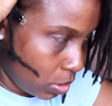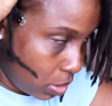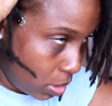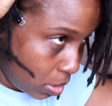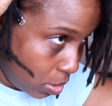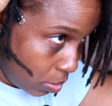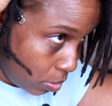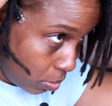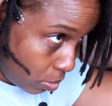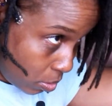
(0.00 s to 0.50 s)
You just
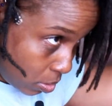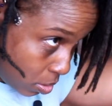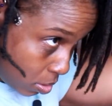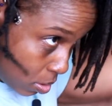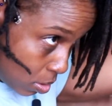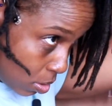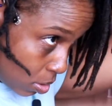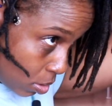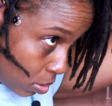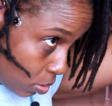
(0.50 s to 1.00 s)
hear
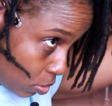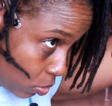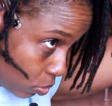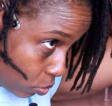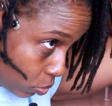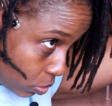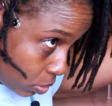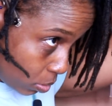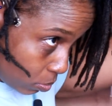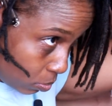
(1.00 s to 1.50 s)
you
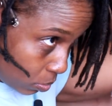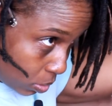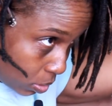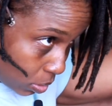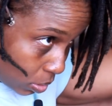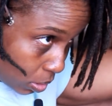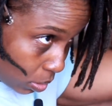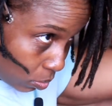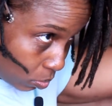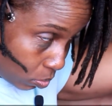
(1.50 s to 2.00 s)
know,
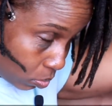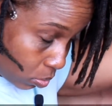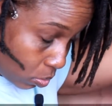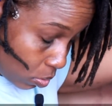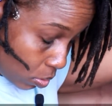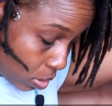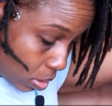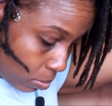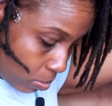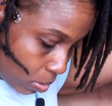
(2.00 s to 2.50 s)
something like we was
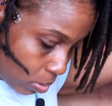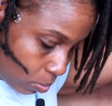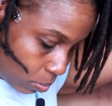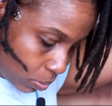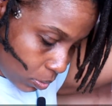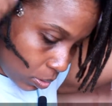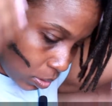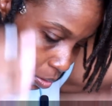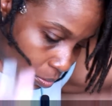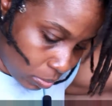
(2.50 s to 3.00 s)
gonna come up
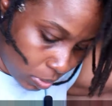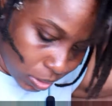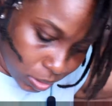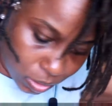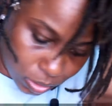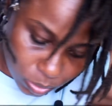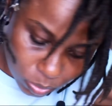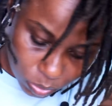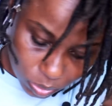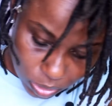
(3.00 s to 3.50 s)
with something
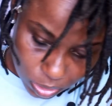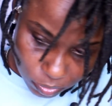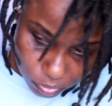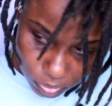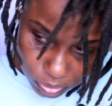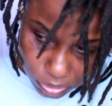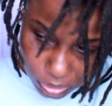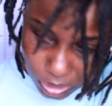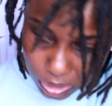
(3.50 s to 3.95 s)
because we never